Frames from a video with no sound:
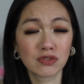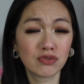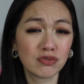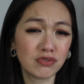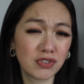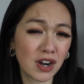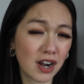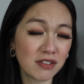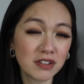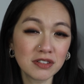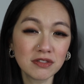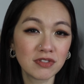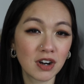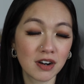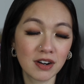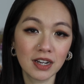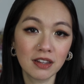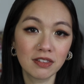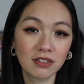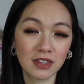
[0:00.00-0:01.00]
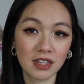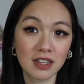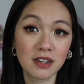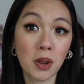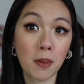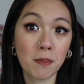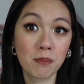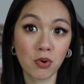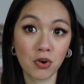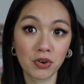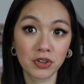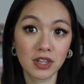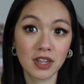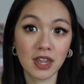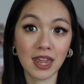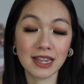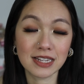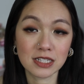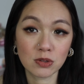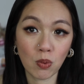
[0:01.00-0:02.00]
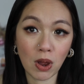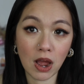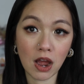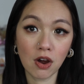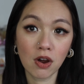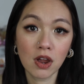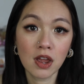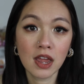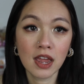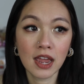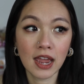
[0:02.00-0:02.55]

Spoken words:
very thin border as well,